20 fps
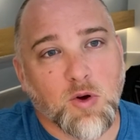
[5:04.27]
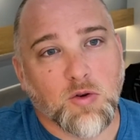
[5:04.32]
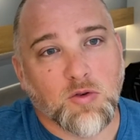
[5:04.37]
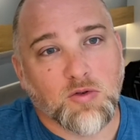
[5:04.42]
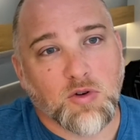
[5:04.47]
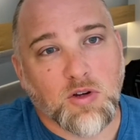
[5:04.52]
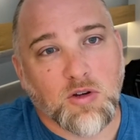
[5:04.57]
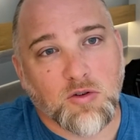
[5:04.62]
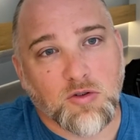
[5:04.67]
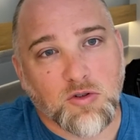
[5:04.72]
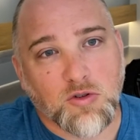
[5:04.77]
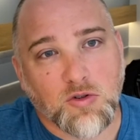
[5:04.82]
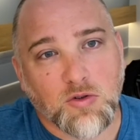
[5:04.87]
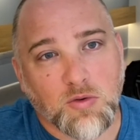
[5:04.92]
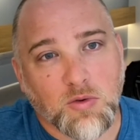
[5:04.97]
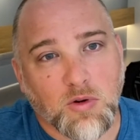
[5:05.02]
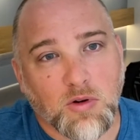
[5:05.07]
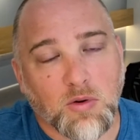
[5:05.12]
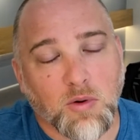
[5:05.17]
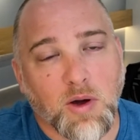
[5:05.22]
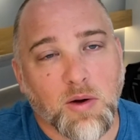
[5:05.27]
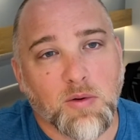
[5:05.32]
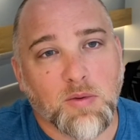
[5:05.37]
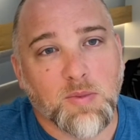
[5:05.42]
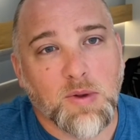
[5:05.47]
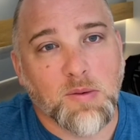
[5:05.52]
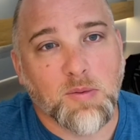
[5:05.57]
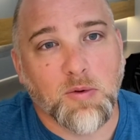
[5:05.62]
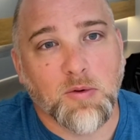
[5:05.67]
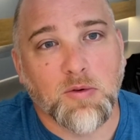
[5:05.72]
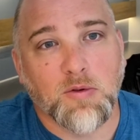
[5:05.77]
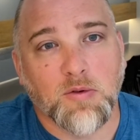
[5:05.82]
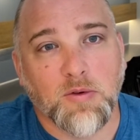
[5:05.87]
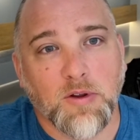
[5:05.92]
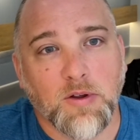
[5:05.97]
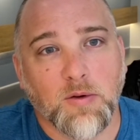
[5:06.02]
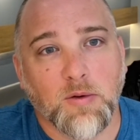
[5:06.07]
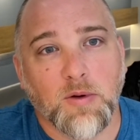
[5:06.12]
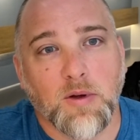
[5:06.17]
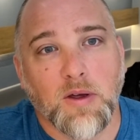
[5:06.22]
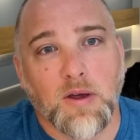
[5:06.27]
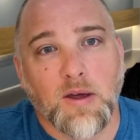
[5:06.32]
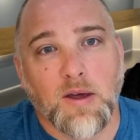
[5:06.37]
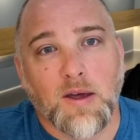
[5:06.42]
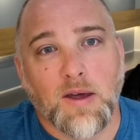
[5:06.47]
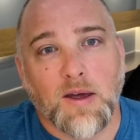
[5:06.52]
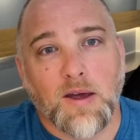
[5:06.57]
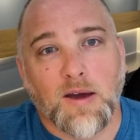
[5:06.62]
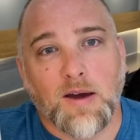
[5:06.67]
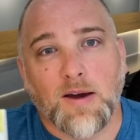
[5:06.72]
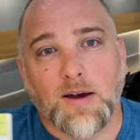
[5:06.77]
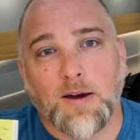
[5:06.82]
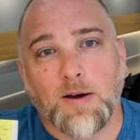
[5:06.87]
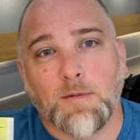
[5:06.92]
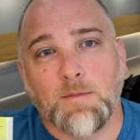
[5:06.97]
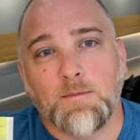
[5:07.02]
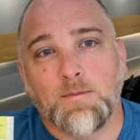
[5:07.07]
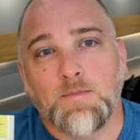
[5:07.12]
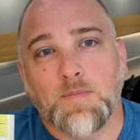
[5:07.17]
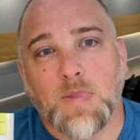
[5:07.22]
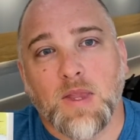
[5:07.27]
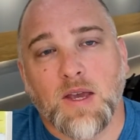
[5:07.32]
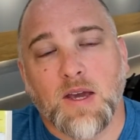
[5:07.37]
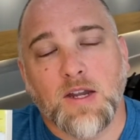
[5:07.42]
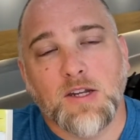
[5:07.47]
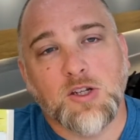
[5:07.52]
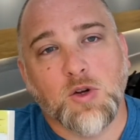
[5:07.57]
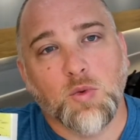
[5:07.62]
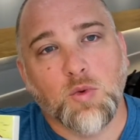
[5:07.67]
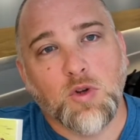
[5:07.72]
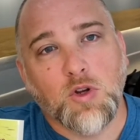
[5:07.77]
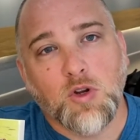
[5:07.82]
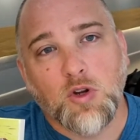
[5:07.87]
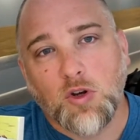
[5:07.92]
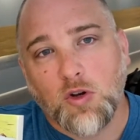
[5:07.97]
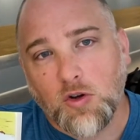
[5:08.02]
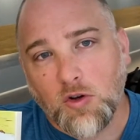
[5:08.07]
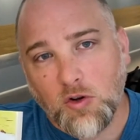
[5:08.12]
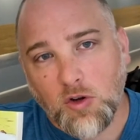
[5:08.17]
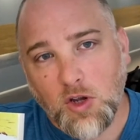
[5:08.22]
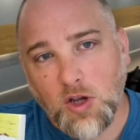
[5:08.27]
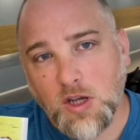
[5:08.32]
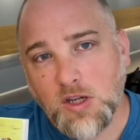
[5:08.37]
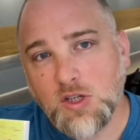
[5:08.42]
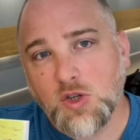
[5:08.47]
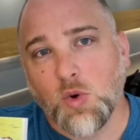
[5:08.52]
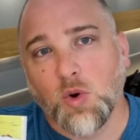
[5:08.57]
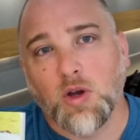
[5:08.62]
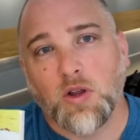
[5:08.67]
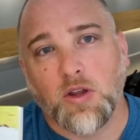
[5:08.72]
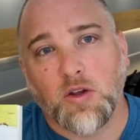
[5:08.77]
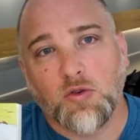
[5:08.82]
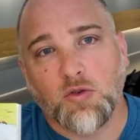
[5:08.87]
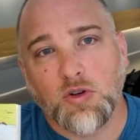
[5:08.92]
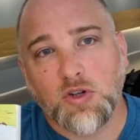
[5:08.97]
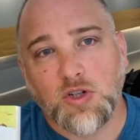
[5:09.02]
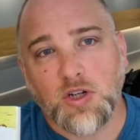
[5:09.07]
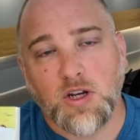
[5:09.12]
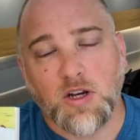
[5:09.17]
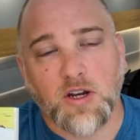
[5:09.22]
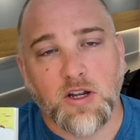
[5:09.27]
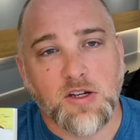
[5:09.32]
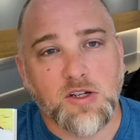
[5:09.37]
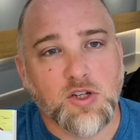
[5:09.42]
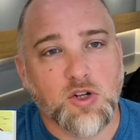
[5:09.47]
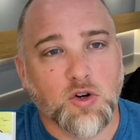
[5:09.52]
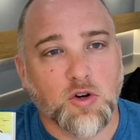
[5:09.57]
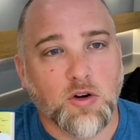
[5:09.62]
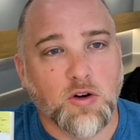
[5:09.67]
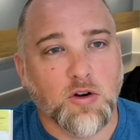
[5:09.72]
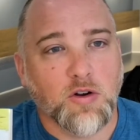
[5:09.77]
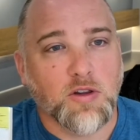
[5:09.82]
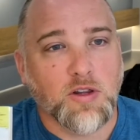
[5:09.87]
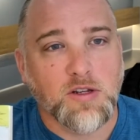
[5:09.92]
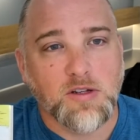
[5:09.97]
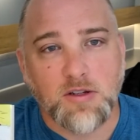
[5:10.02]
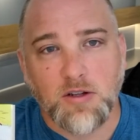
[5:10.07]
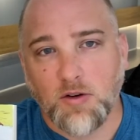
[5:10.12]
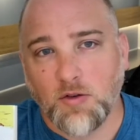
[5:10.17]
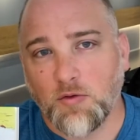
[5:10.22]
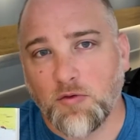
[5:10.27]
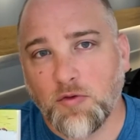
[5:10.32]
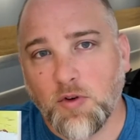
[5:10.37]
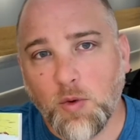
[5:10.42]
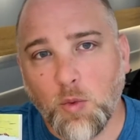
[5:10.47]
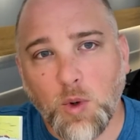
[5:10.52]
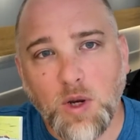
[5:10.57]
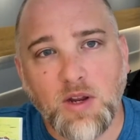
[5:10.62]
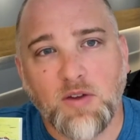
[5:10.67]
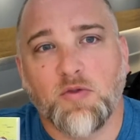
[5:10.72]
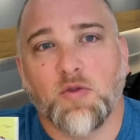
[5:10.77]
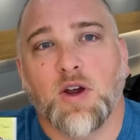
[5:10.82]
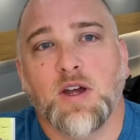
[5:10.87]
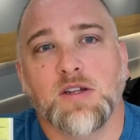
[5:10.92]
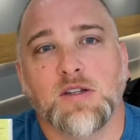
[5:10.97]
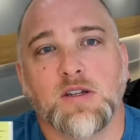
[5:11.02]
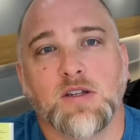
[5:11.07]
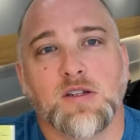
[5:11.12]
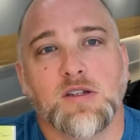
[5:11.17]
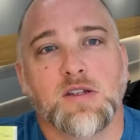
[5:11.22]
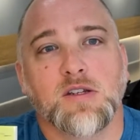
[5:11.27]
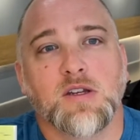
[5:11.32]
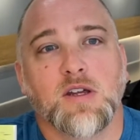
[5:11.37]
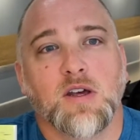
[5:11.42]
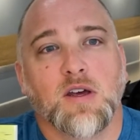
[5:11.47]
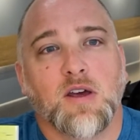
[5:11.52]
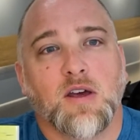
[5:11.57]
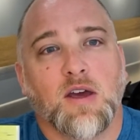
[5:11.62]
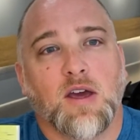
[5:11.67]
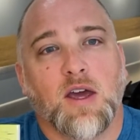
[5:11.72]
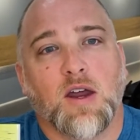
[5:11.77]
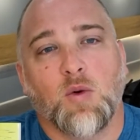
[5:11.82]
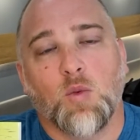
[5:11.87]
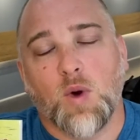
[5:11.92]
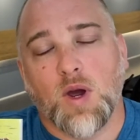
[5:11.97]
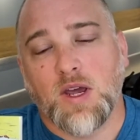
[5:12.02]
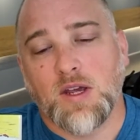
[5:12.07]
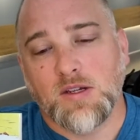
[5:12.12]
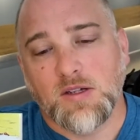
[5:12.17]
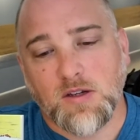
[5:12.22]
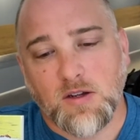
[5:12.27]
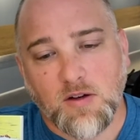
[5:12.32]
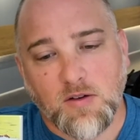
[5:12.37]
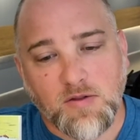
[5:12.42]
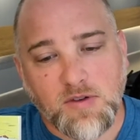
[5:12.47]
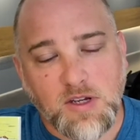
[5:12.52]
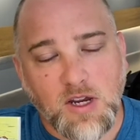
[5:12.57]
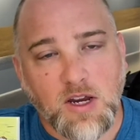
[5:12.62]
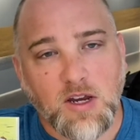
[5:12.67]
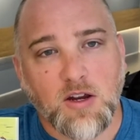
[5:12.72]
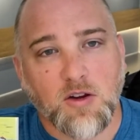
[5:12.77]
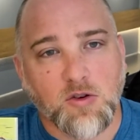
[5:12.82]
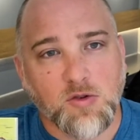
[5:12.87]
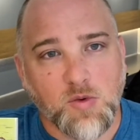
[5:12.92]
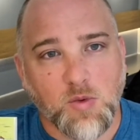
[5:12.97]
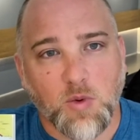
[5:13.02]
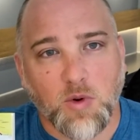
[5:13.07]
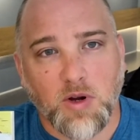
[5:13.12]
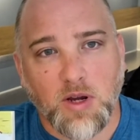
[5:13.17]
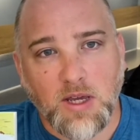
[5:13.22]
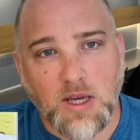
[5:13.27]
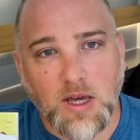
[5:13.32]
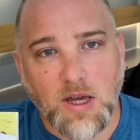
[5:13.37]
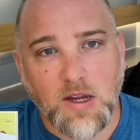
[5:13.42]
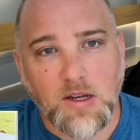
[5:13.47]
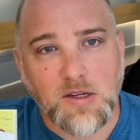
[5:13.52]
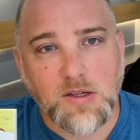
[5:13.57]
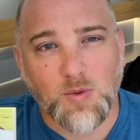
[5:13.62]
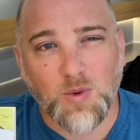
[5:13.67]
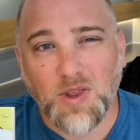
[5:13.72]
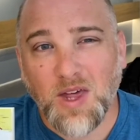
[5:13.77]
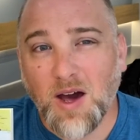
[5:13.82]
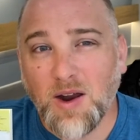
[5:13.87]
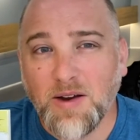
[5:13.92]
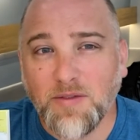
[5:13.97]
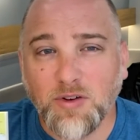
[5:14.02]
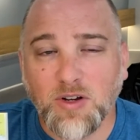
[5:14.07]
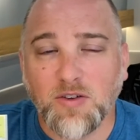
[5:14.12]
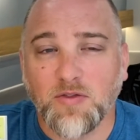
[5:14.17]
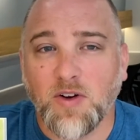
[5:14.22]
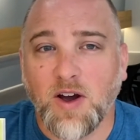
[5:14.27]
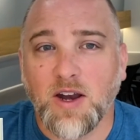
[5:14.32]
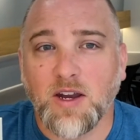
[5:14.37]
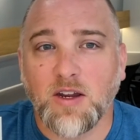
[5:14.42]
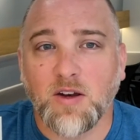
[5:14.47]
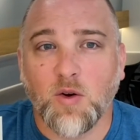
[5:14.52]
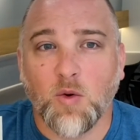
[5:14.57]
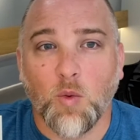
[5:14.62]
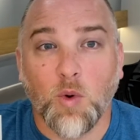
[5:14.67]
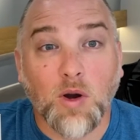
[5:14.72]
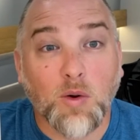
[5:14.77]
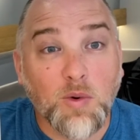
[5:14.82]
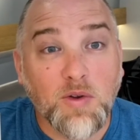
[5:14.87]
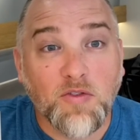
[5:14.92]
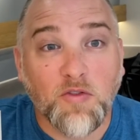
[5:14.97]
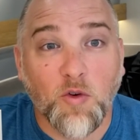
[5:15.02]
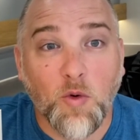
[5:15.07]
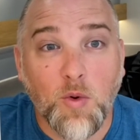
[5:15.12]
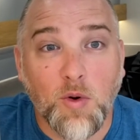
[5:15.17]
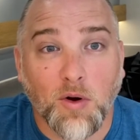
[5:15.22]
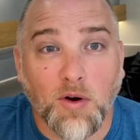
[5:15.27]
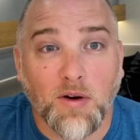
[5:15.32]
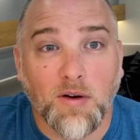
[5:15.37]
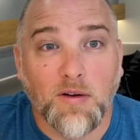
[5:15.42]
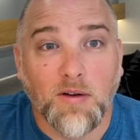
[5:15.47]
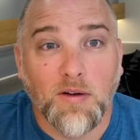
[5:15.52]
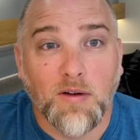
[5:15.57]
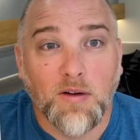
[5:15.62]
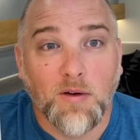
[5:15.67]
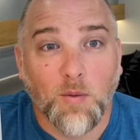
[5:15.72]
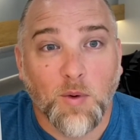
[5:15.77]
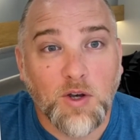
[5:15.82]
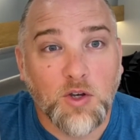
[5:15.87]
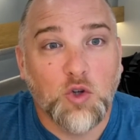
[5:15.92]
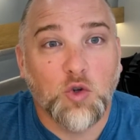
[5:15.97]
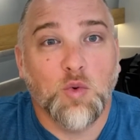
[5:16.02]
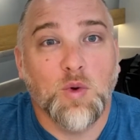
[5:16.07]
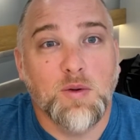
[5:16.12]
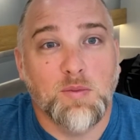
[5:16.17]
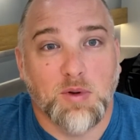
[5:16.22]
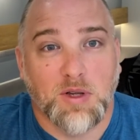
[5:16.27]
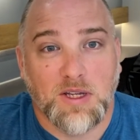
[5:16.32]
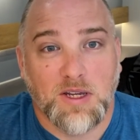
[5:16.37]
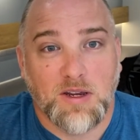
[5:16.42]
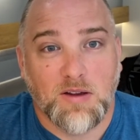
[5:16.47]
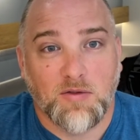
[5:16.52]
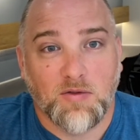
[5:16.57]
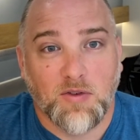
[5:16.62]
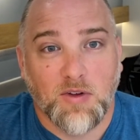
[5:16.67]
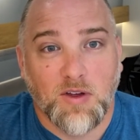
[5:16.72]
drink, or chew, or go out with people who do. And so historically, Christianity has turned these little witty phrases and ways of saying, here's what we're against, without ever defining, what are we for? What do we believe?